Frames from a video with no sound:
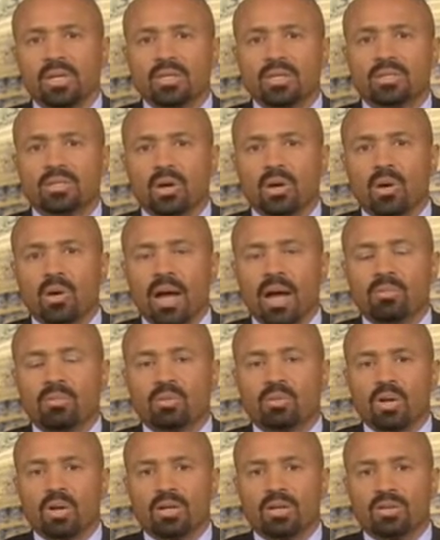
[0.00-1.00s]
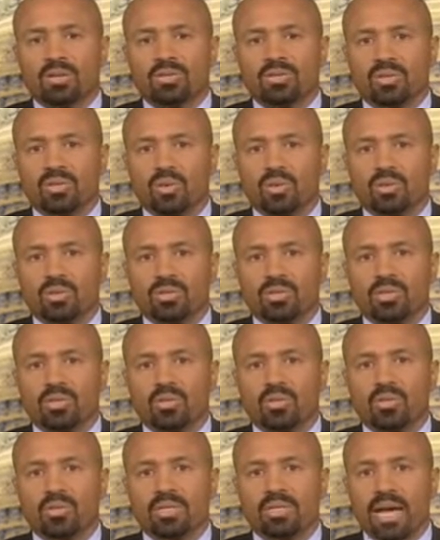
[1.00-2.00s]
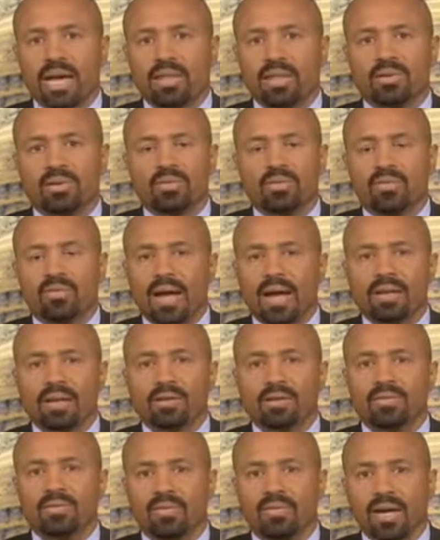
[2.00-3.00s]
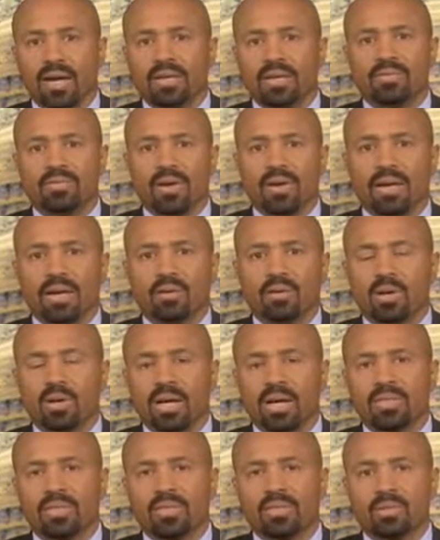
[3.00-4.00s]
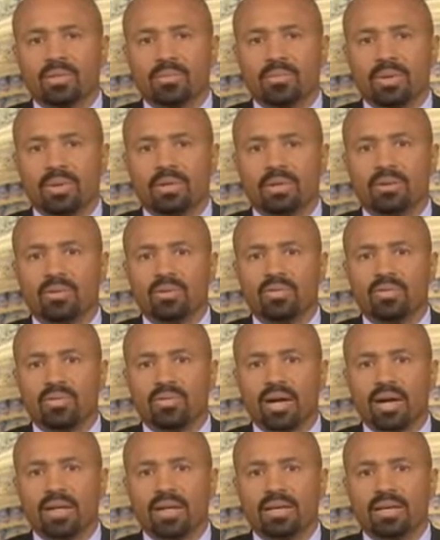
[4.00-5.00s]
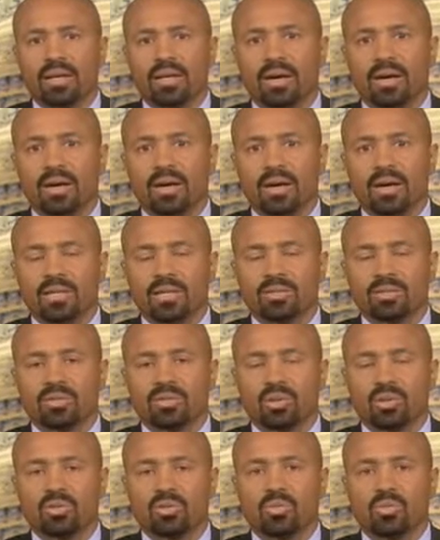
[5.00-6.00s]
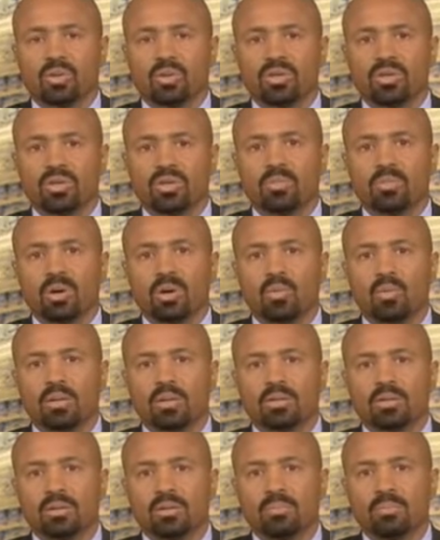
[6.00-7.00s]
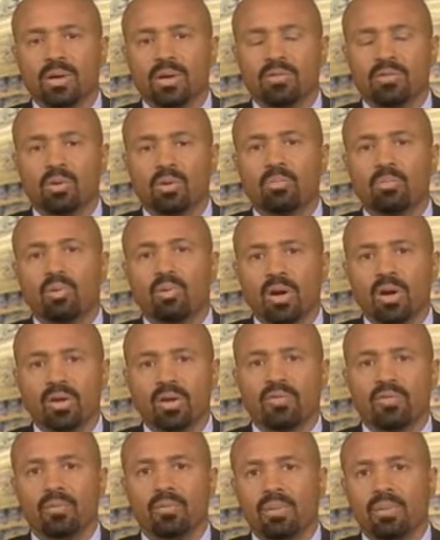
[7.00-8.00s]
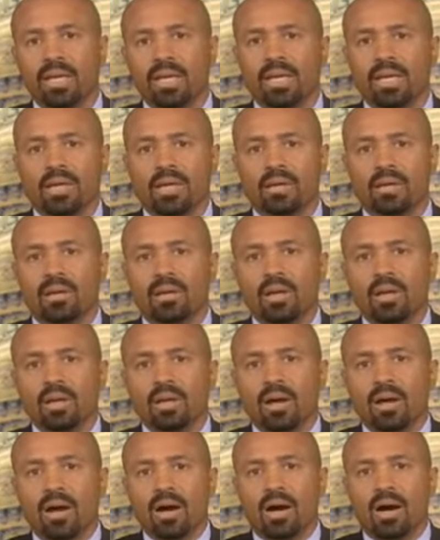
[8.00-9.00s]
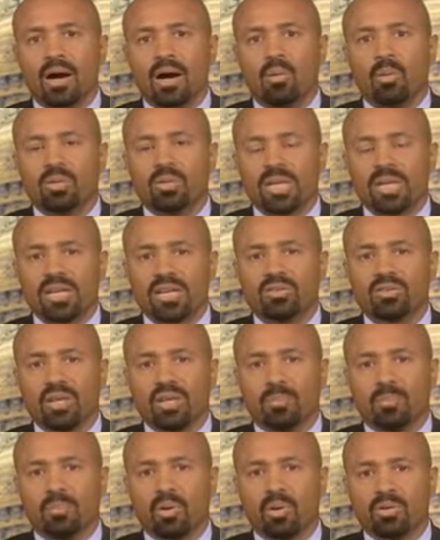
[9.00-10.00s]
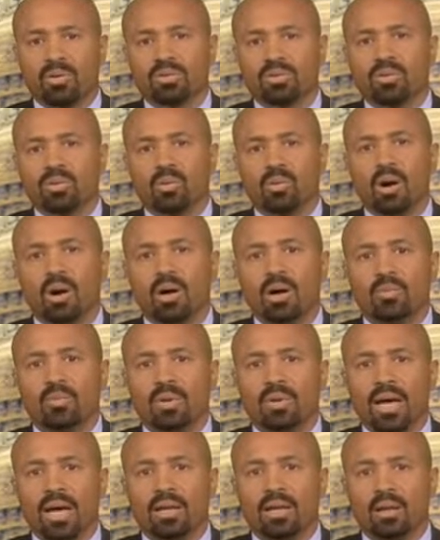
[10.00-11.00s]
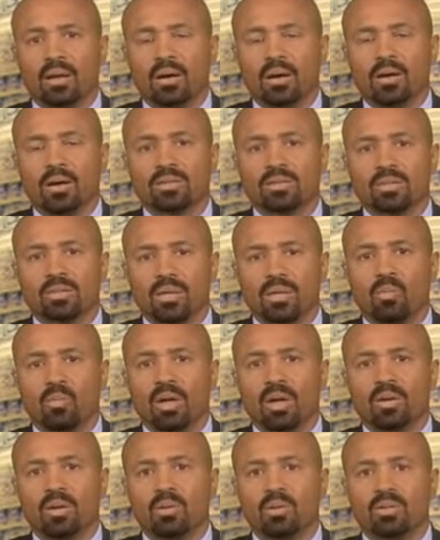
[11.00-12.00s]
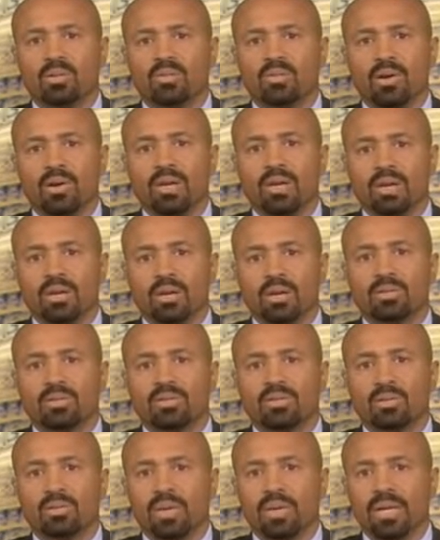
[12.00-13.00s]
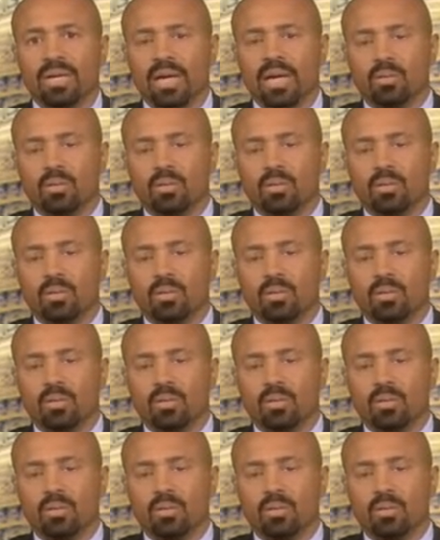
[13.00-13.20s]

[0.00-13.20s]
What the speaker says: So I was one of those soldiers who was out there fighting the fight, fighting what I thought to be the good fight, as a soldier would do. But what the pivotal point for me was actually a personal one when I lost someone who was very close to me,